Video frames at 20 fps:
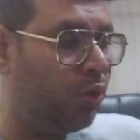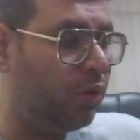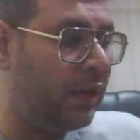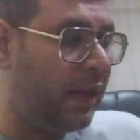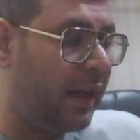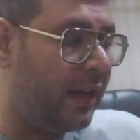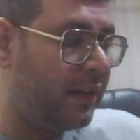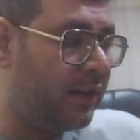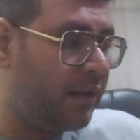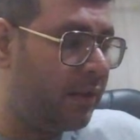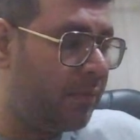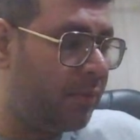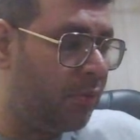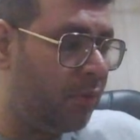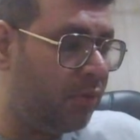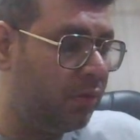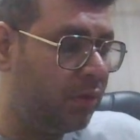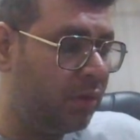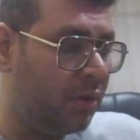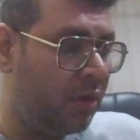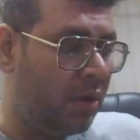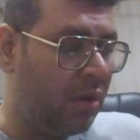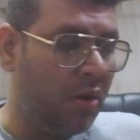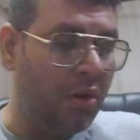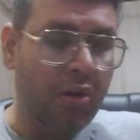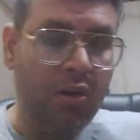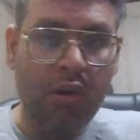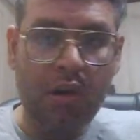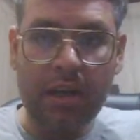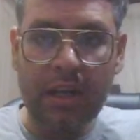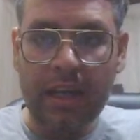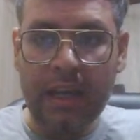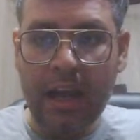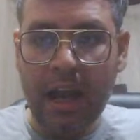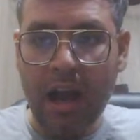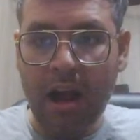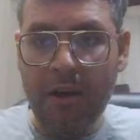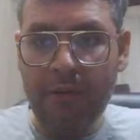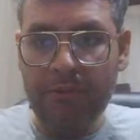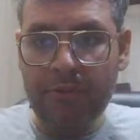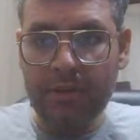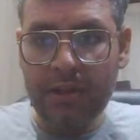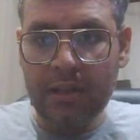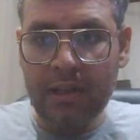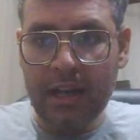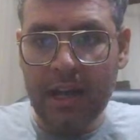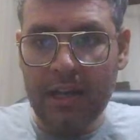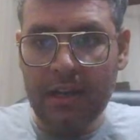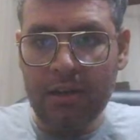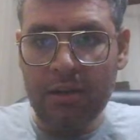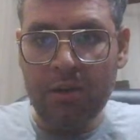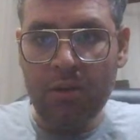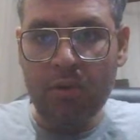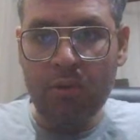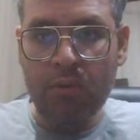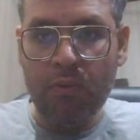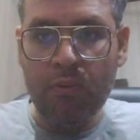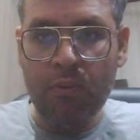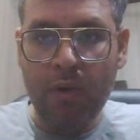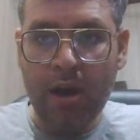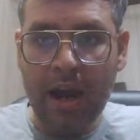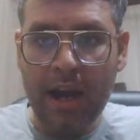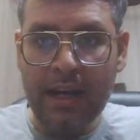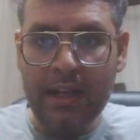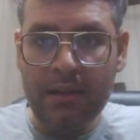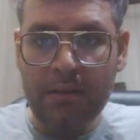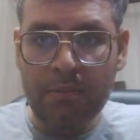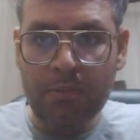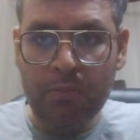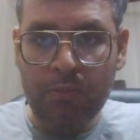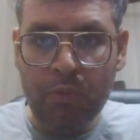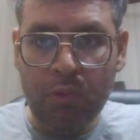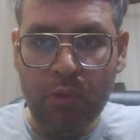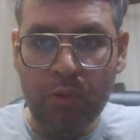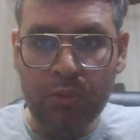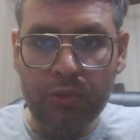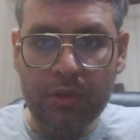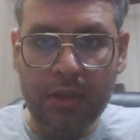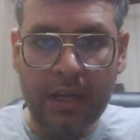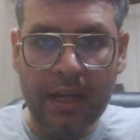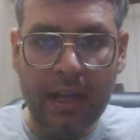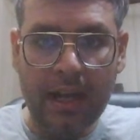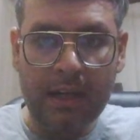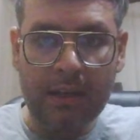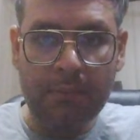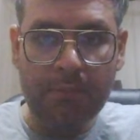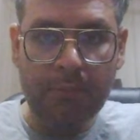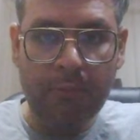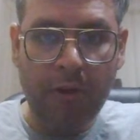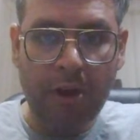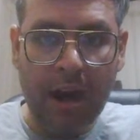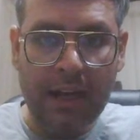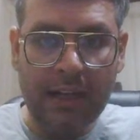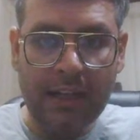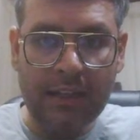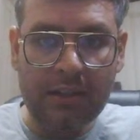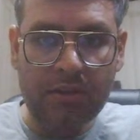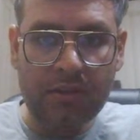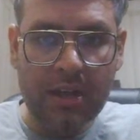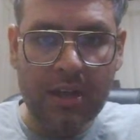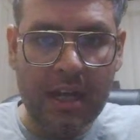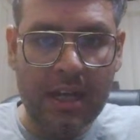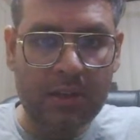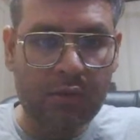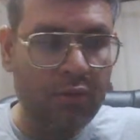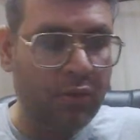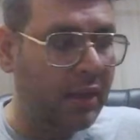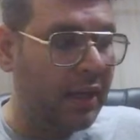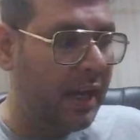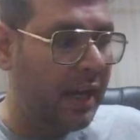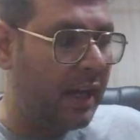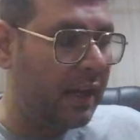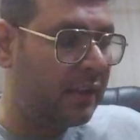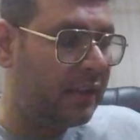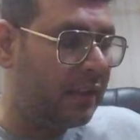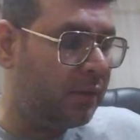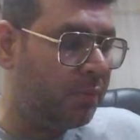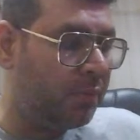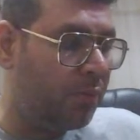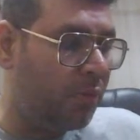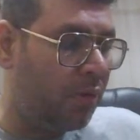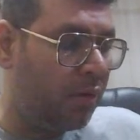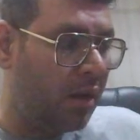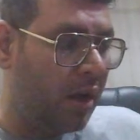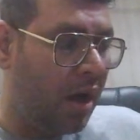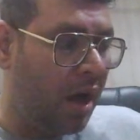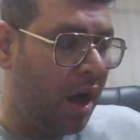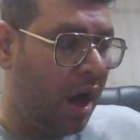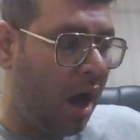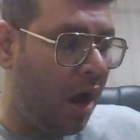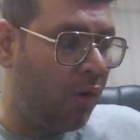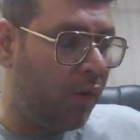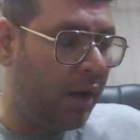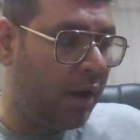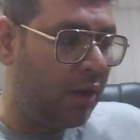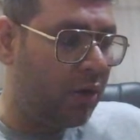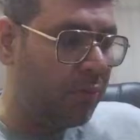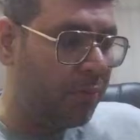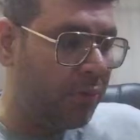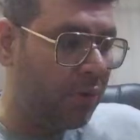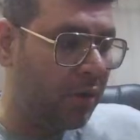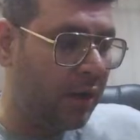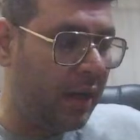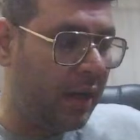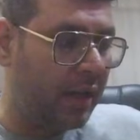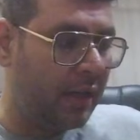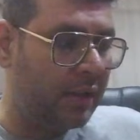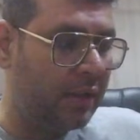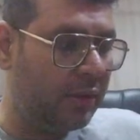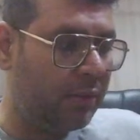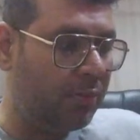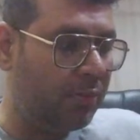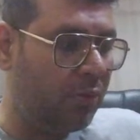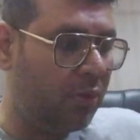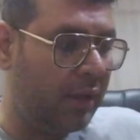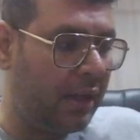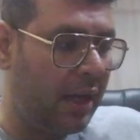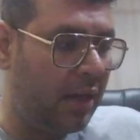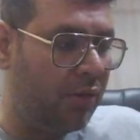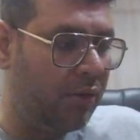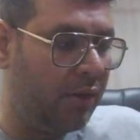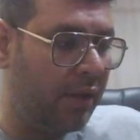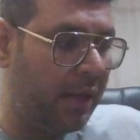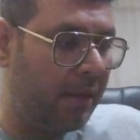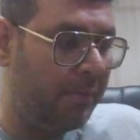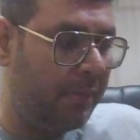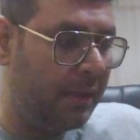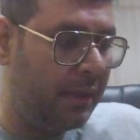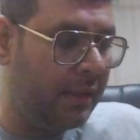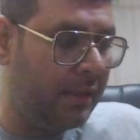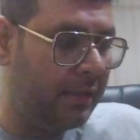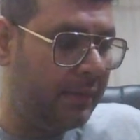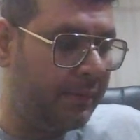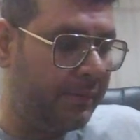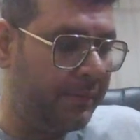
center pawns. Okay, after that, white moves the knight. White is trying to attack this pawn. How can you protect this pawn? Can you tell me?